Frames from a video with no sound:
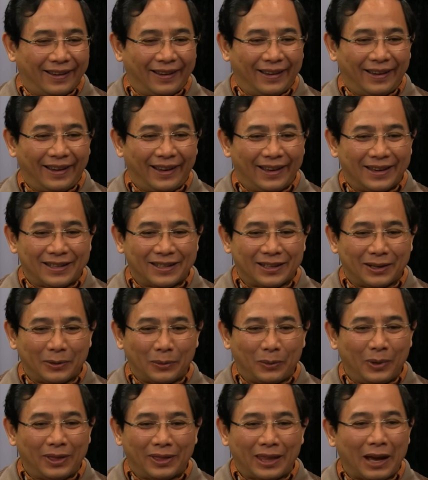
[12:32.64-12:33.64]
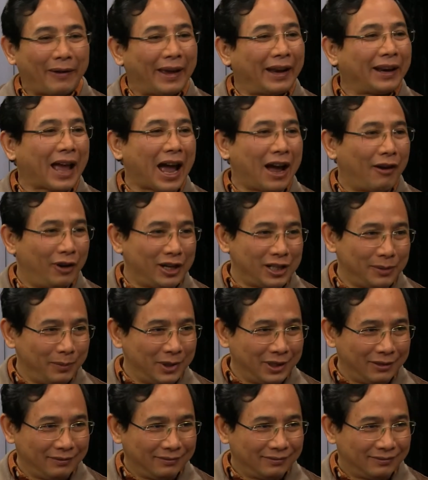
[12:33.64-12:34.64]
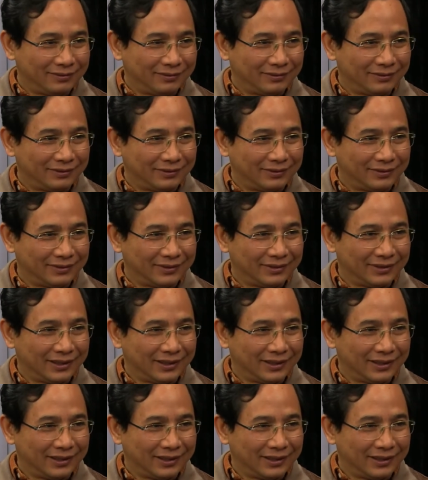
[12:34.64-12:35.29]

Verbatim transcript: And without encouragement, yeah.